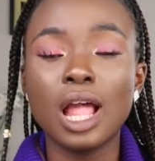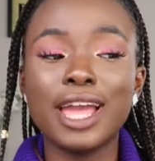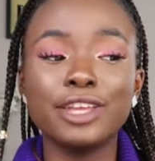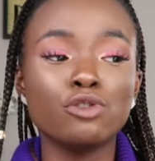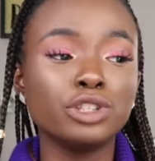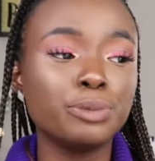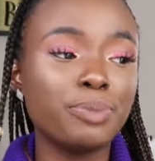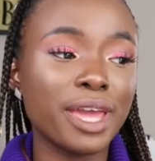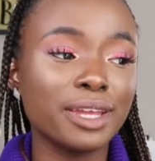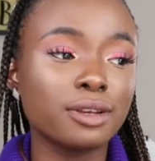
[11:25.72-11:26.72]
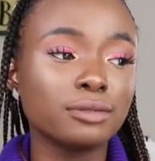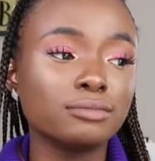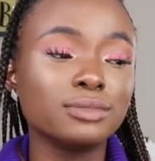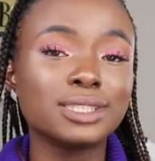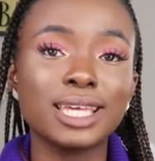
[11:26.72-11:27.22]
and you only paid
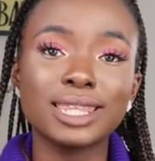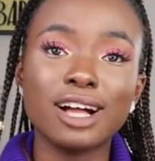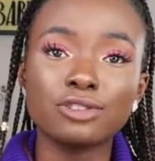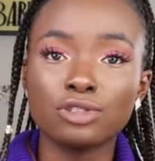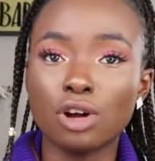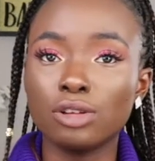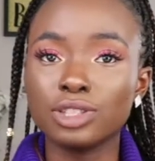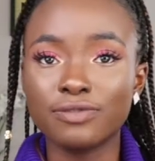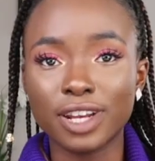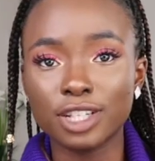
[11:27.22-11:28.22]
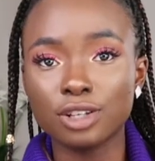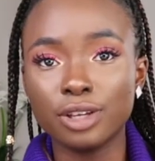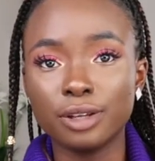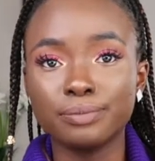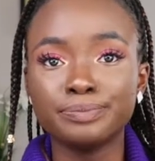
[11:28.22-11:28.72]
$10,000 in financial aid.